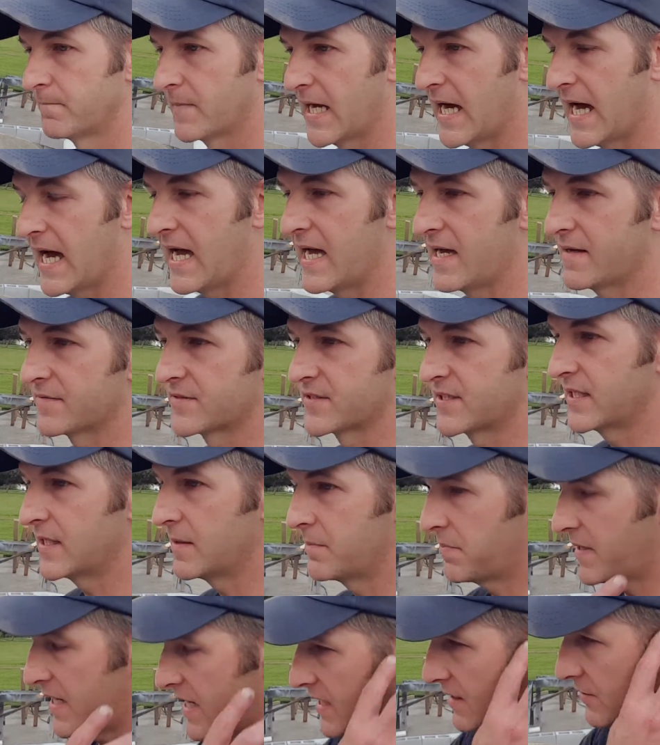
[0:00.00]
I have seen
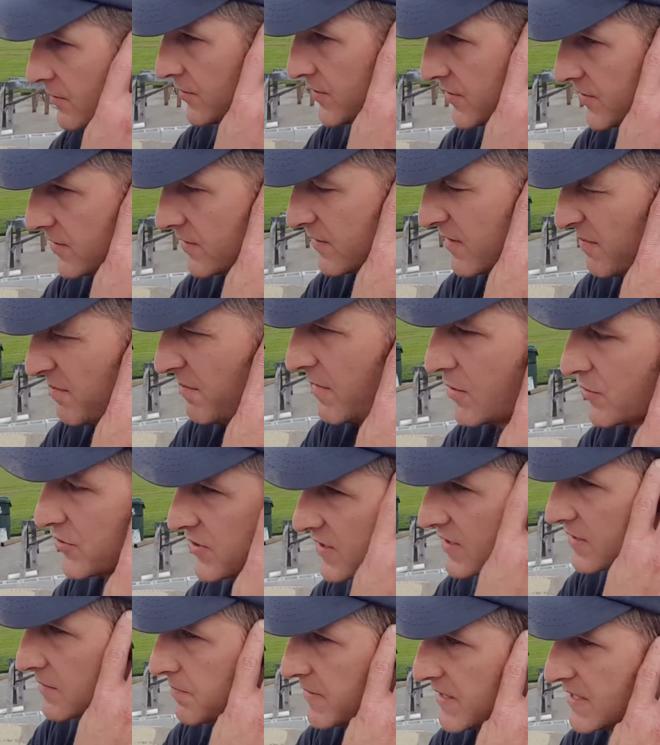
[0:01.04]
panels. The most
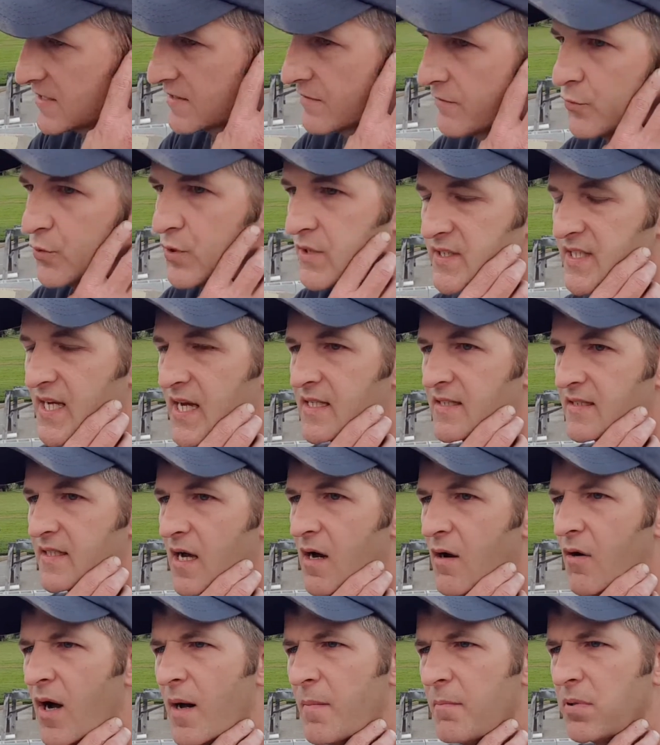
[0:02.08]
expensive ones I
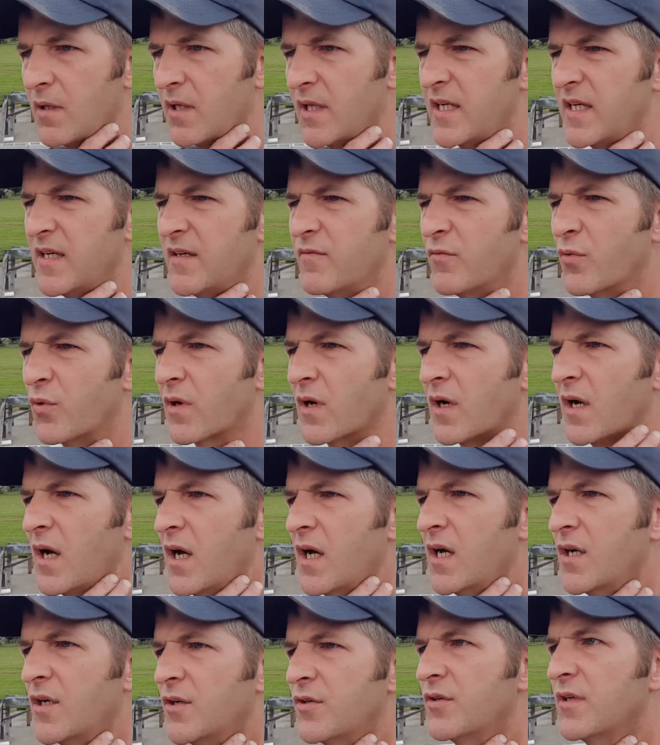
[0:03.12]
saw, I believe, were
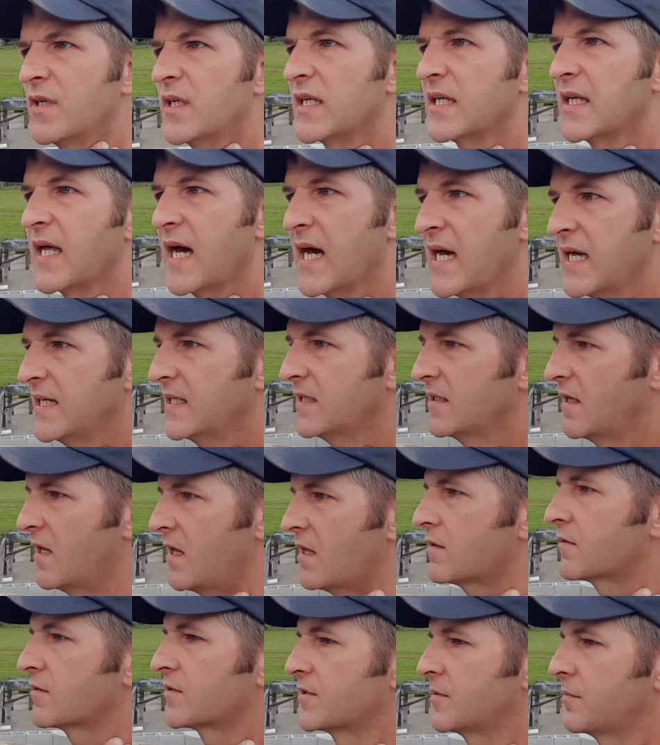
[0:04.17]

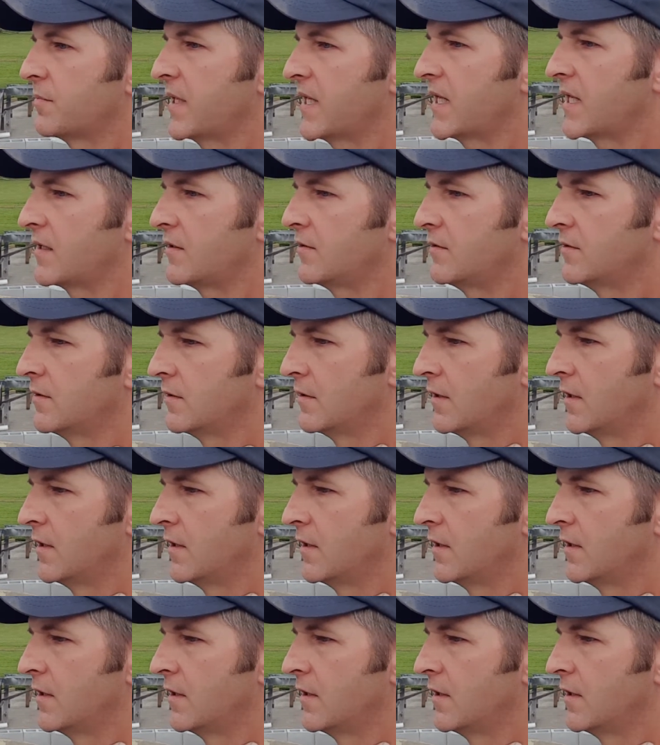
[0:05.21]
$108 a panel.